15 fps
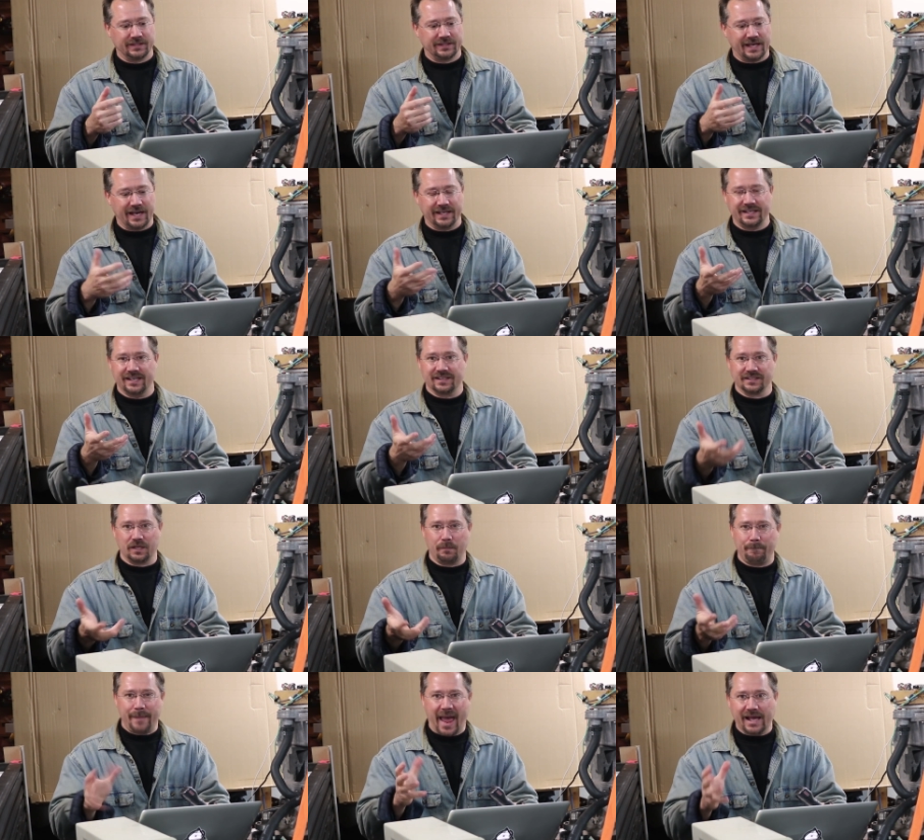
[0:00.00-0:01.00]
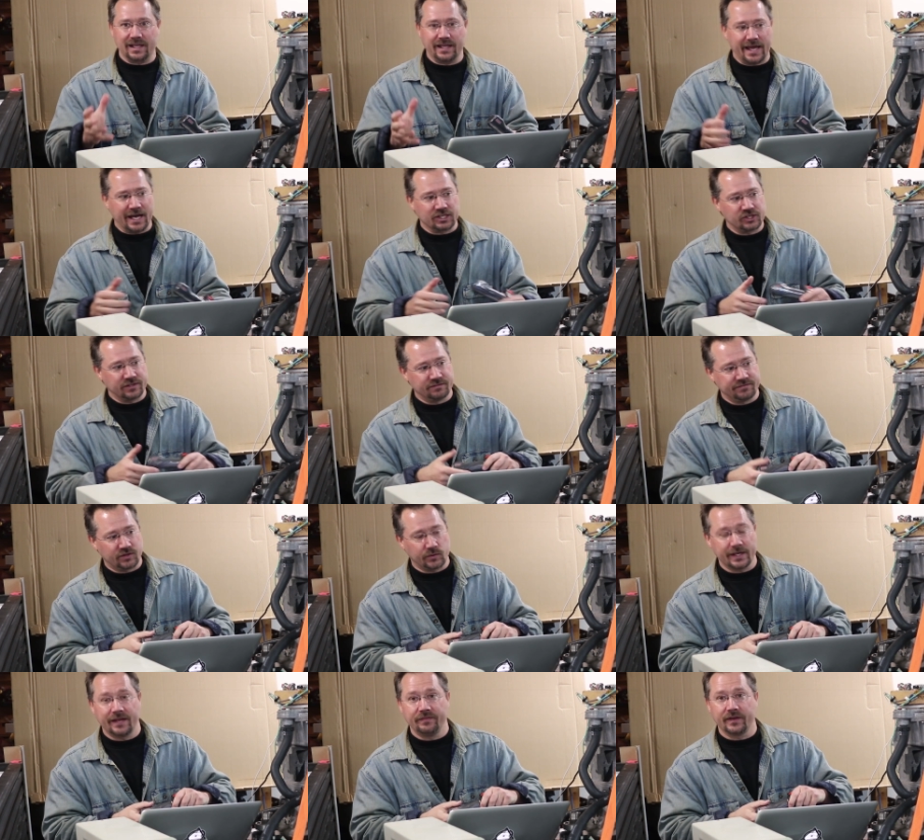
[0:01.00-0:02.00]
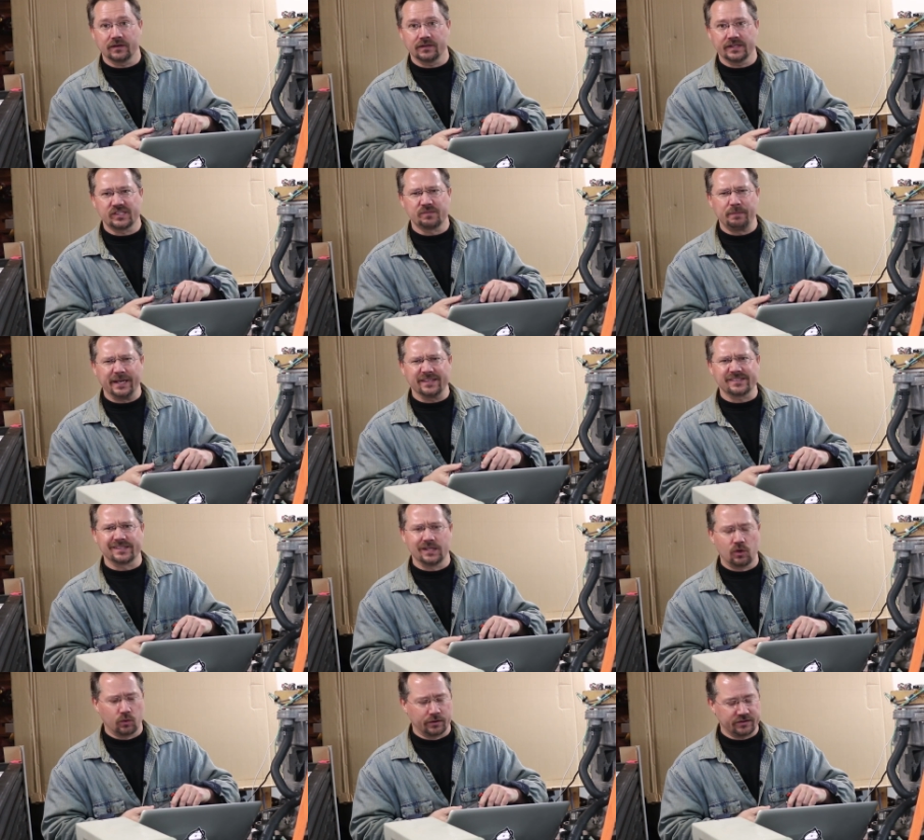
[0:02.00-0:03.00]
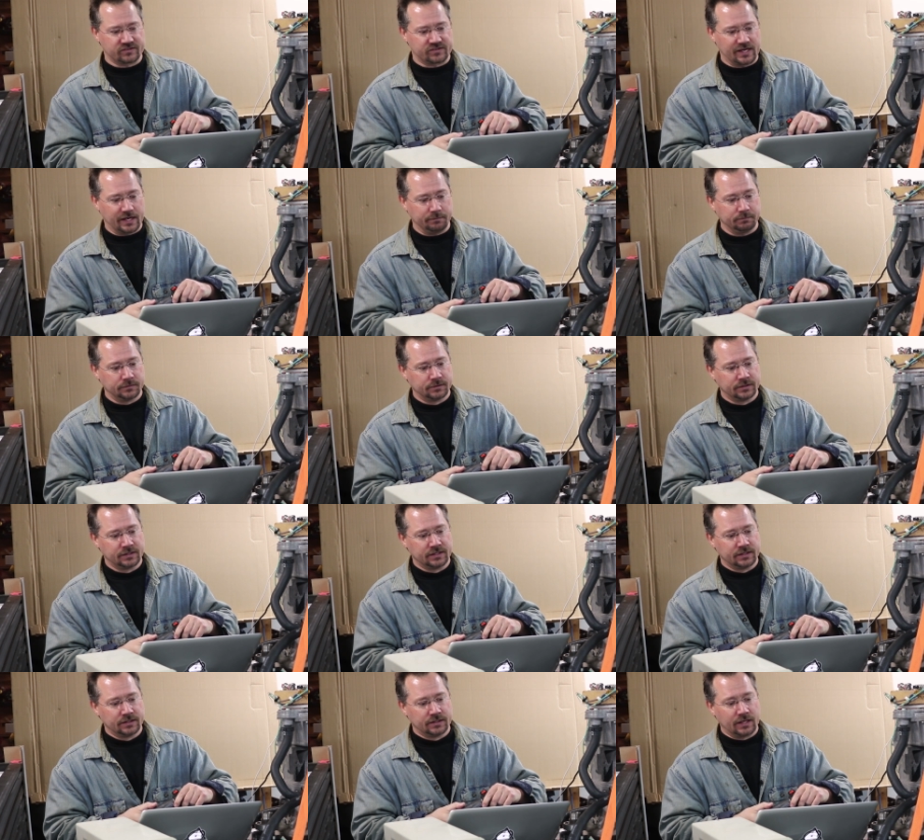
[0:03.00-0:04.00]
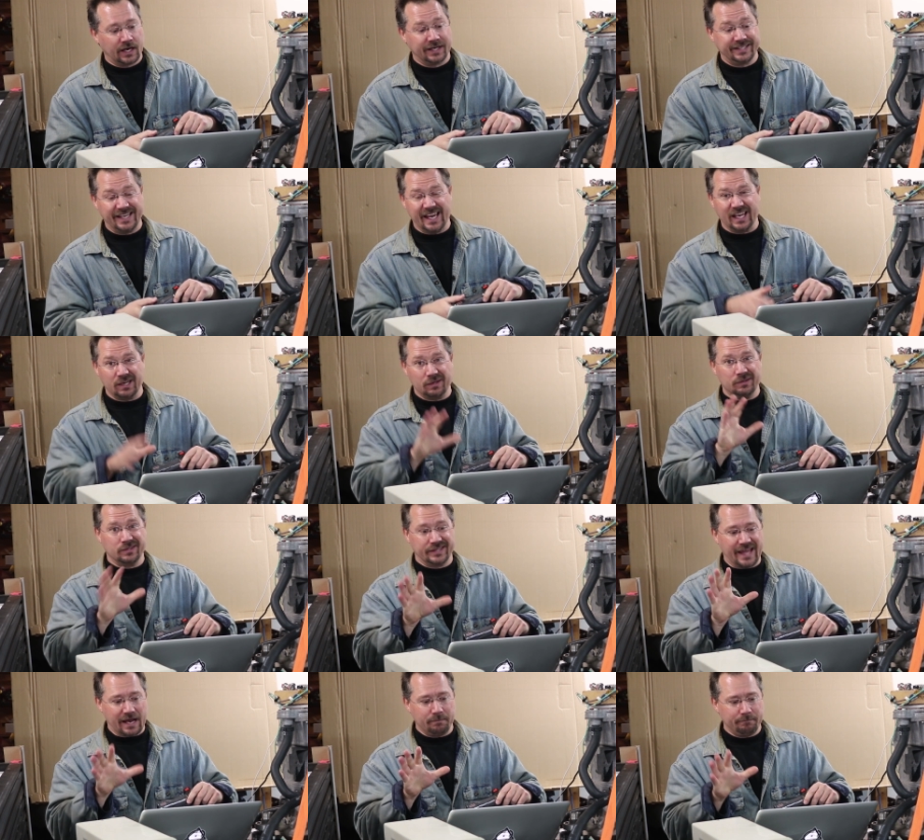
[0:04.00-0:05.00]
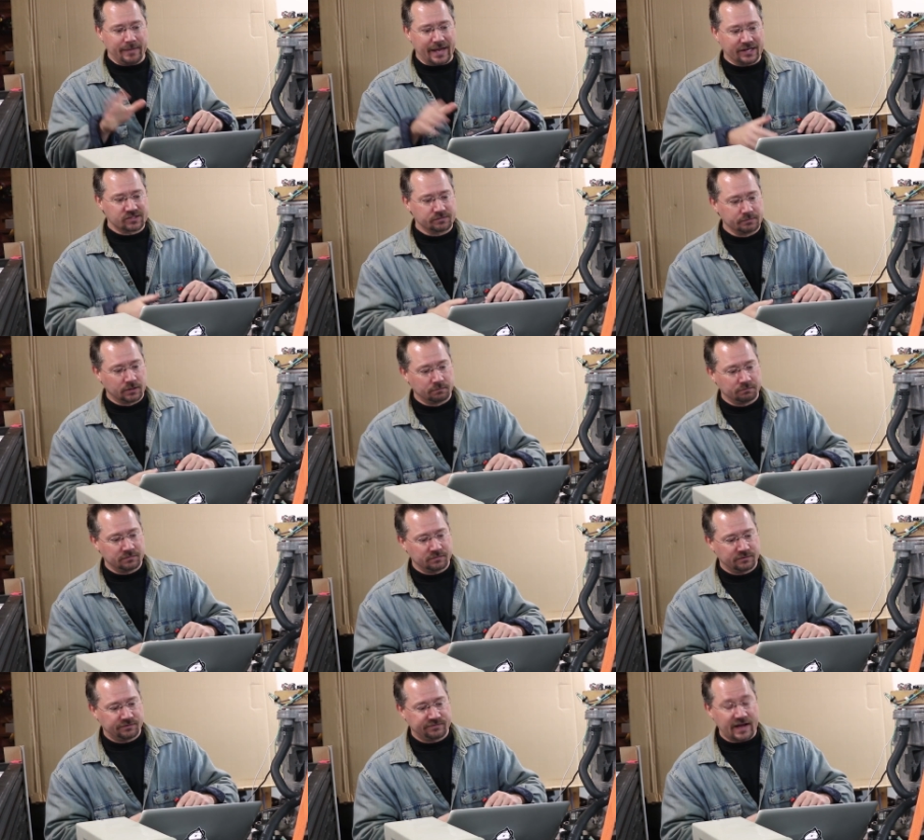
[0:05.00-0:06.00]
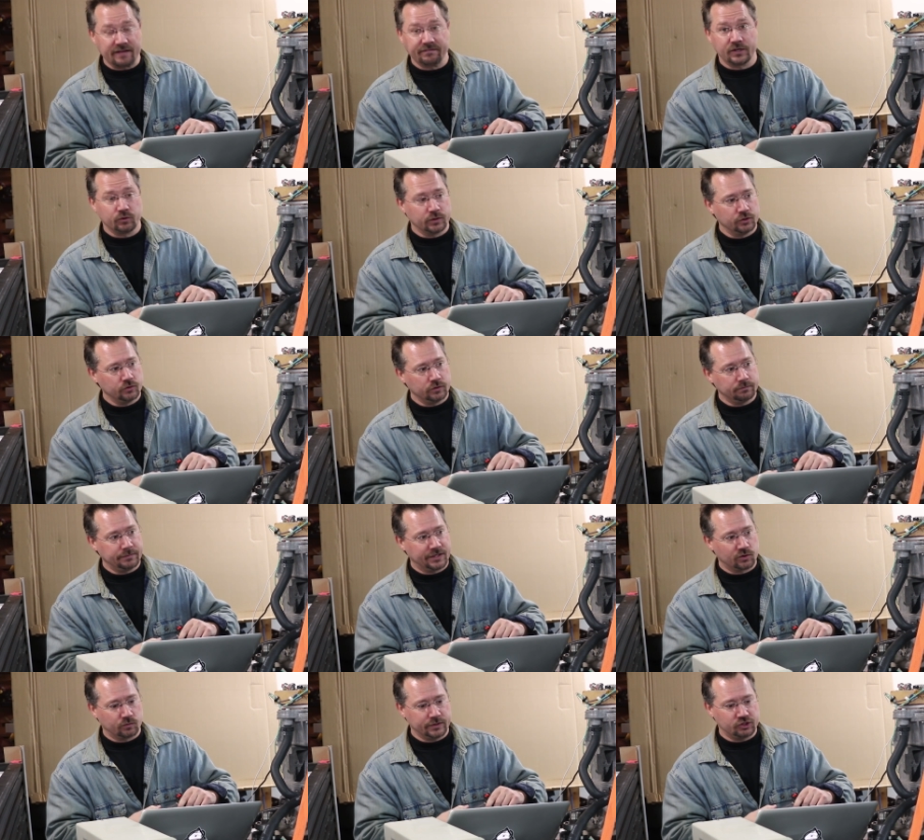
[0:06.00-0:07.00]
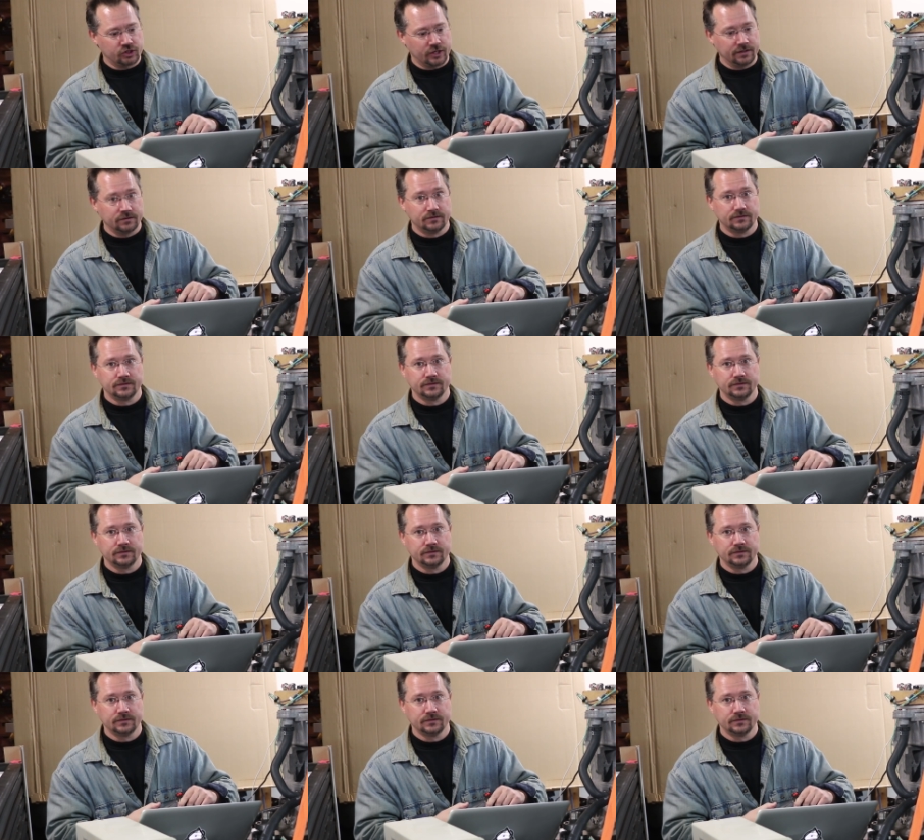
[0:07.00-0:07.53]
kind of get a little backlash at the very end there. Let's spin it slower this time. Again, that maximum 500 Newton meter regen.